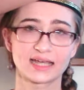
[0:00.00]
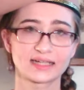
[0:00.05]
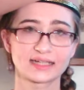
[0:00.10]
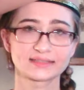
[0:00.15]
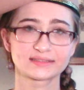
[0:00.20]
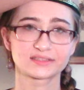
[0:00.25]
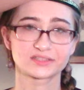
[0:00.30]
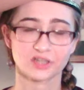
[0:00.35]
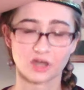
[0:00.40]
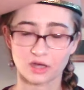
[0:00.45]
and
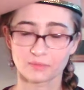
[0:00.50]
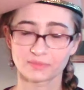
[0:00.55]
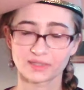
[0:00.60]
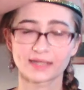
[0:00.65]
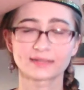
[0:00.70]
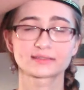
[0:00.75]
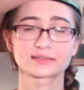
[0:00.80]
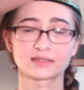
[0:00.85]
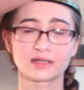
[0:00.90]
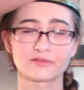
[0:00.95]
it's
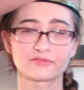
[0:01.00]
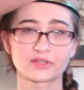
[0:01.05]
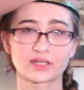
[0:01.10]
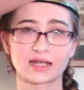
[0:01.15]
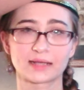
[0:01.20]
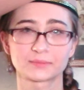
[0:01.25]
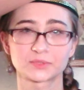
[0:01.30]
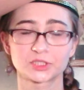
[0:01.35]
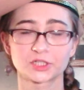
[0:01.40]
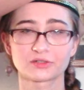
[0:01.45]
complex enough that
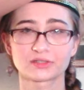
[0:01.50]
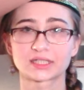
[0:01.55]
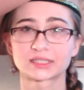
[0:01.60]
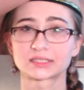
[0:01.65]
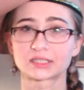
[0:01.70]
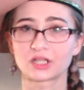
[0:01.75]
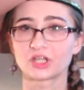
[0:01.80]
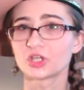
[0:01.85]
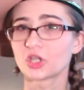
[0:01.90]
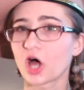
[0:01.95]
I'm sure
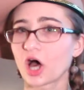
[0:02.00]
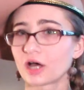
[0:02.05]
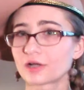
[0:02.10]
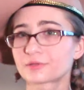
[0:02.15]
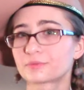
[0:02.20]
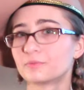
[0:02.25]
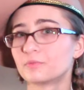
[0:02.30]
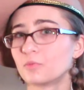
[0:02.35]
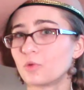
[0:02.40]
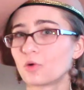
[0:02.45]
there's a
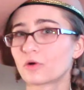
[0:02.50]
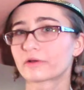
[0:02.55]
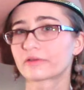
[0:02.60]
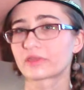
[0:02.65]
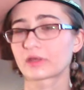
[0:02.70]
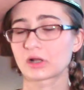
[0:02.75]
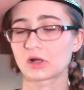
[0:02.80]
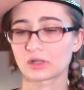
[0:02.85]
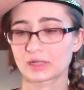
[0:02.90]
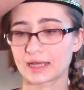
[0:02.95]
lot more
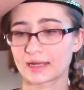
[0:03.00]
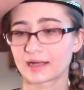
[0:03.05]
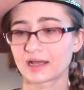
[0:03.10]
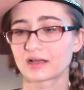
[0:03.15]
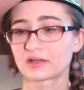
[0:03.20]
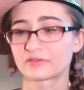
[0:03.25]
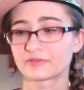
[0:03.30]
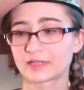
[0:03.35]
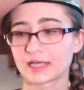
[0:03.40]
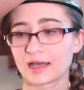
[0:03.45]
that I'll get
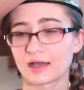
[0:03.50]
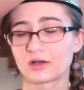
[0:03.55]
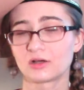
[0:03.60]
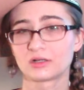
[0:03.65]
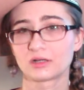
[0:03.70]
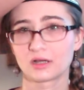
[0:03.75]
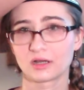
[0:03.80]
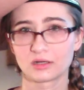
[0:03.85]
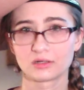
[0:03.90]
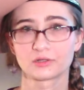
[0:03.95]
out of it
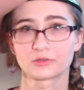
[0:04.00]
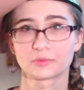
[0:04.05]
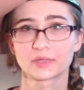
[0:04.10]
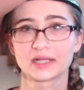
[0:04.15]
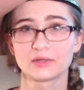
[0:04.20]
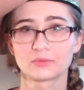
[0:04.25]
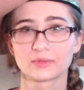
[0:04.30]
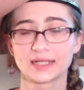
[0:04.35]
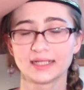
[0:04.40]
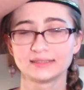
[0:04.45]
on, on a
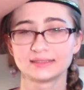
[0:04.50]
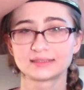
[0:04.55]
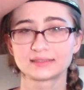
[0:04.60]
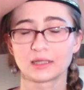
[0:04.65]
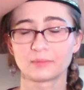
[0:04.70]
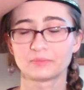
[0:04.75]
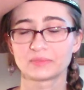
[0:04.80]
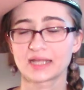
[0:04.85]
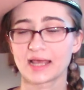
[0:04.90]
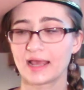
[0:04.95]
reread
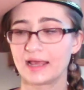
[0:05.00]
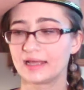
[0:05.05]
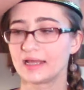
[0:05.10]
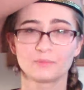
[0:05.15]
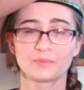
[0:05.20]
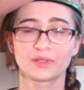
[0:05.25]
someday.